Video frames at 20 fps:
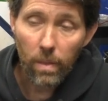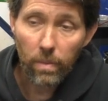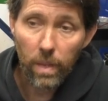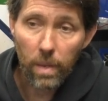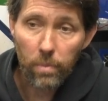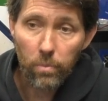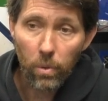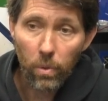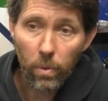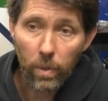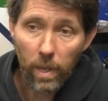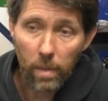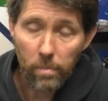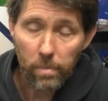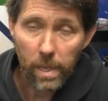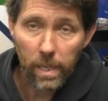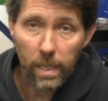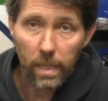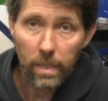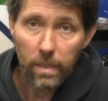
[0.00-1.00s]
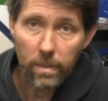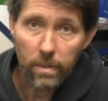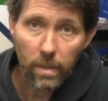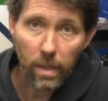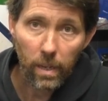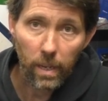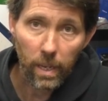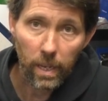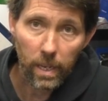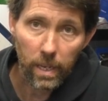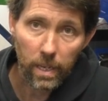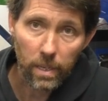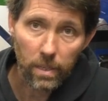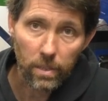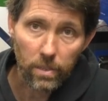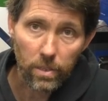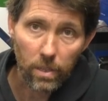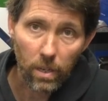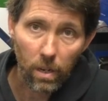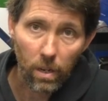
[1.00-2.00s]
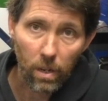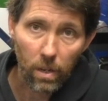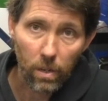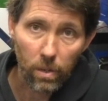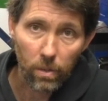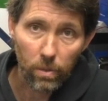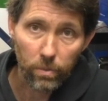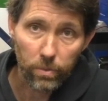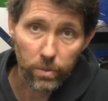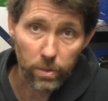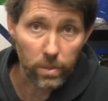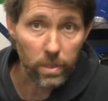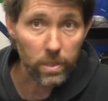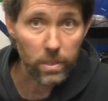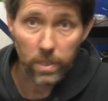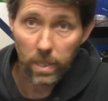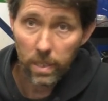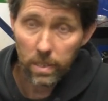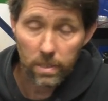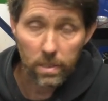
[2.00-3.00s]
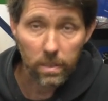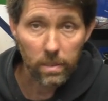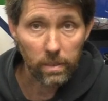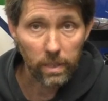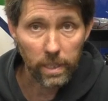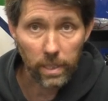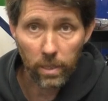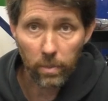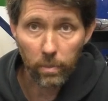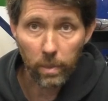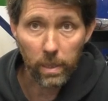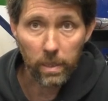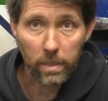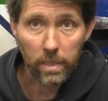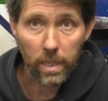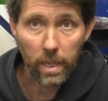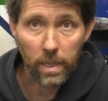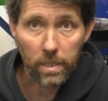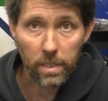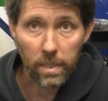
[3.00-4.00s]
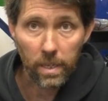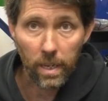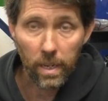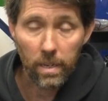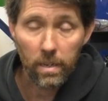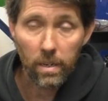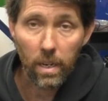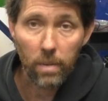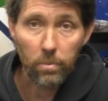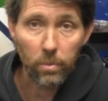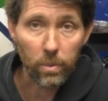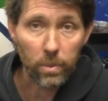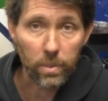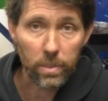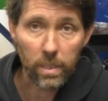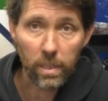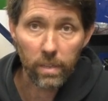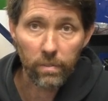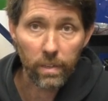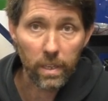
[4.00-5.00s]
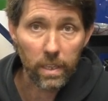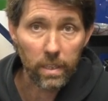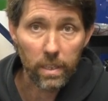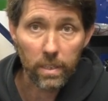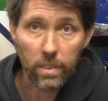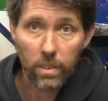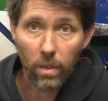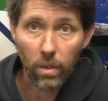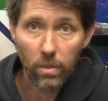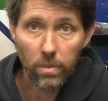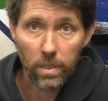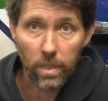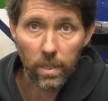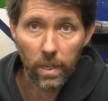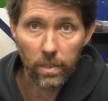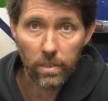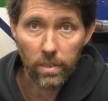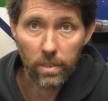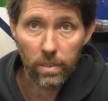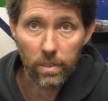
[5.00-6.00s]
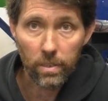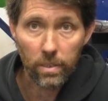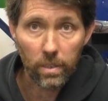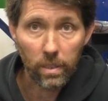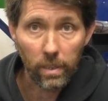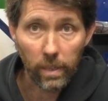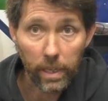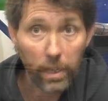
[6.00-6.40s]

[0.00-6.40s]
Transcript: Then we'll come back in and I'll do this test, lean on the wheel as hard as I can, and we'll see if any of these hose connections